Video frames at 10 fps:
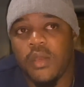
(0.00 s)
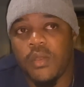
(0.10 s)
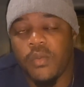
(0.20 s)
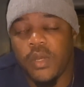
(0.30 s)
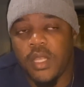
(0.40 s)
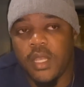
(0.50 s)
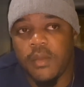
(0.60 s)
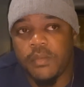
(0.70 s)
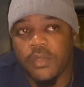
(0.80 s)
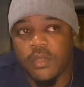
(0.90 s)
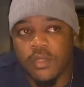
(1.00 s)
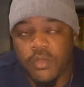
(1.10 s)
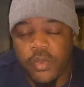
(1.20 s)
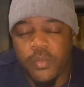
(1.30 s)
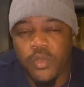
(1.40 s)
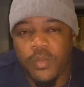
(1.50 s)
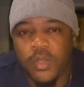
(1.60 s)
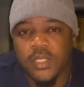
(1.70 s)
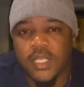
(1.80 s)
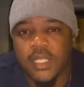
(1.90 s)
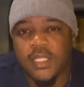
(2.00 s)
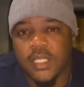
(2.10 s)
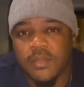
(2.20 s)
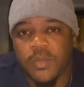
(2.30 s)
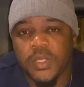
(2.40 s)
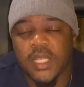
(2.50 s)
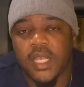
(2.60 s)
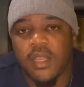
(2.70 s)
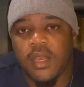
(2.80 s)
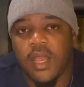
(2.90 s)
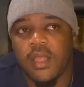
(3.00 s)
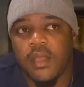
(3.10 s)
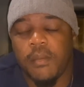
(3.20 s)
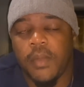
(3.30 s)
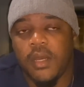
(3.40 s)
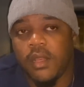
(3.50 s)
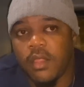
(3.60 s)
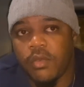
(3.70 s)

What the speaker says: when I get up to 3 more months, at 6 months I get another